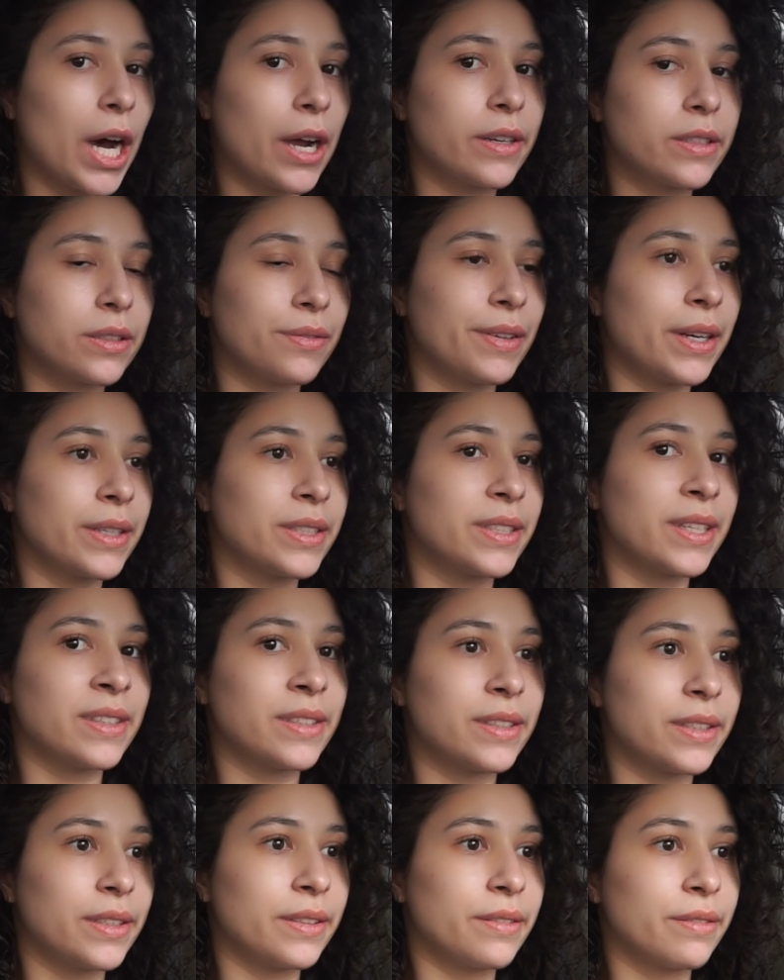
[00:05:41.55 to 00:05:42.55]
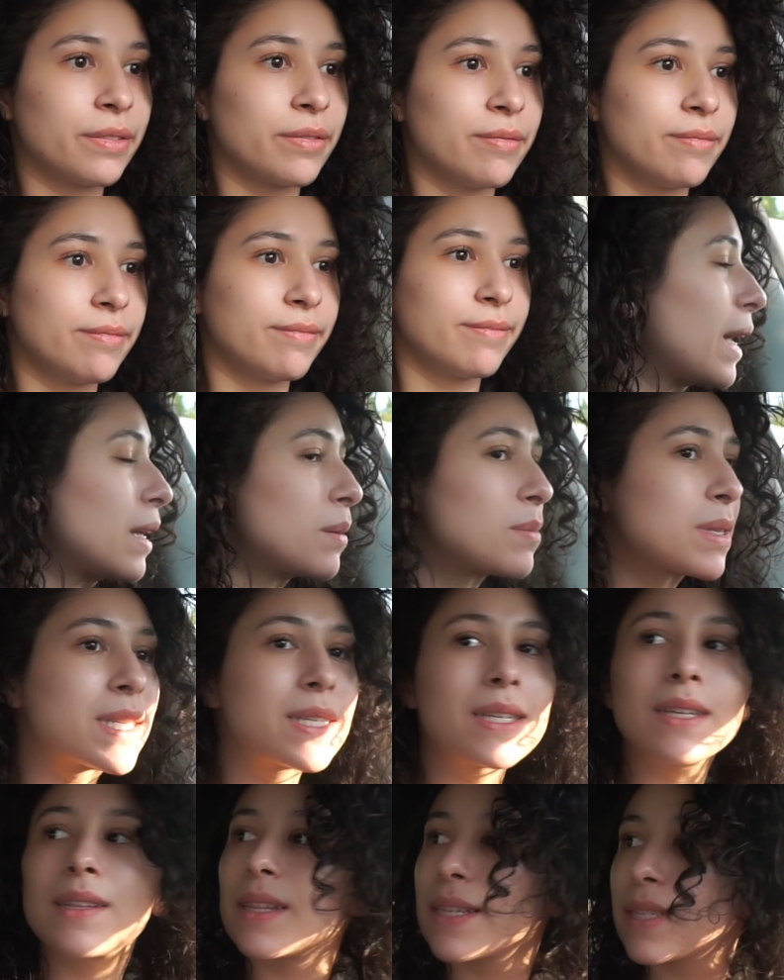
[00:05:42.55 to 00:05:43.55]
Power is very sensitive. I am
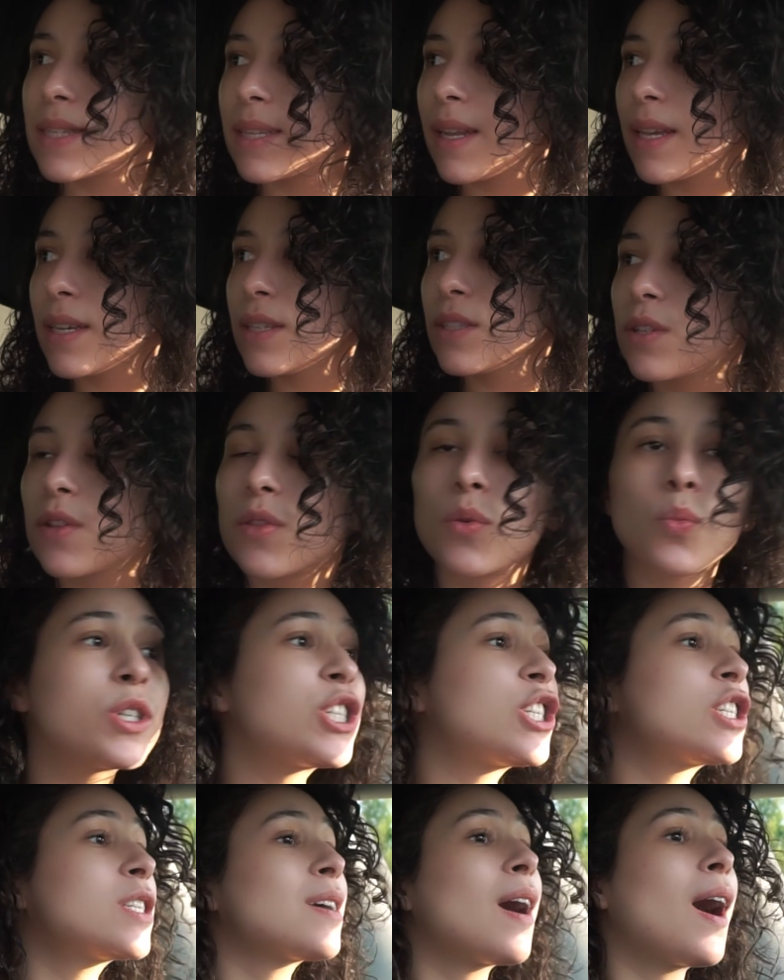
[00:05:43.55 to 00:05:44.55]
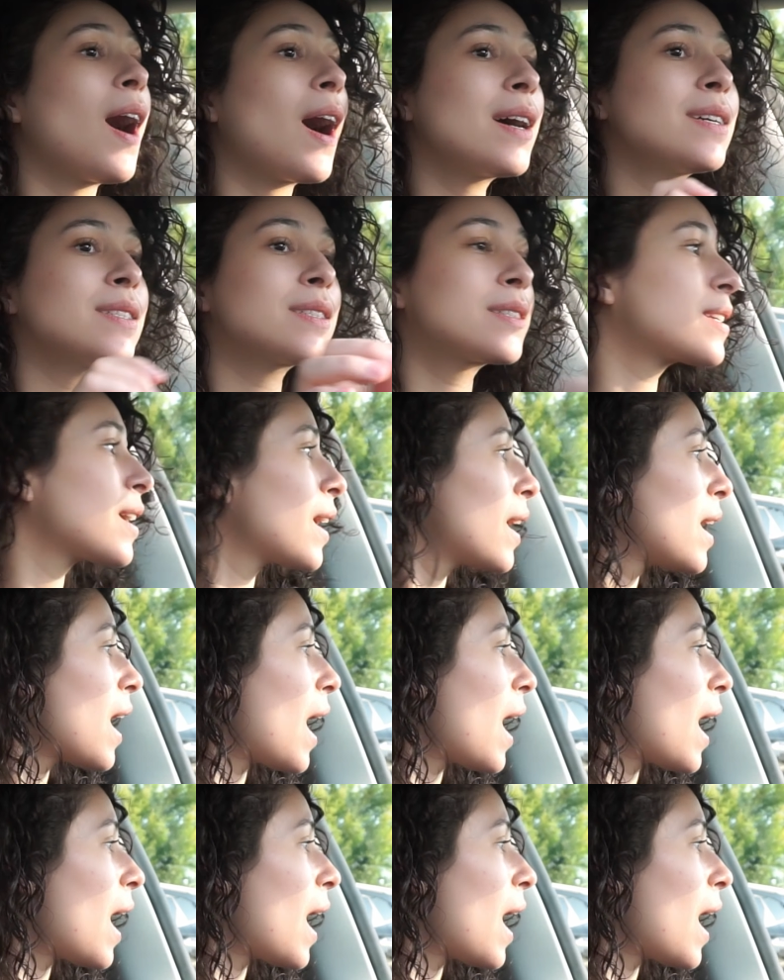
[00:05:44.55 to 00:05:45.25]
still listening to The Witch's Heart.